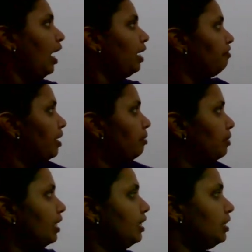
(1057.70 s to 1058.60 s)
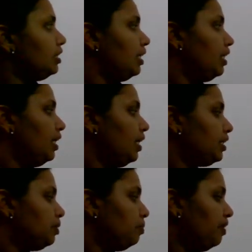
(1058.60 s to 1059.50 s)
And from that
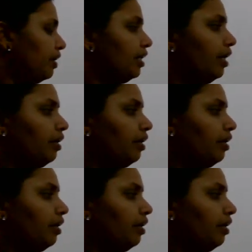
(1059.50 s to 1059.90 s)
instantaneous power,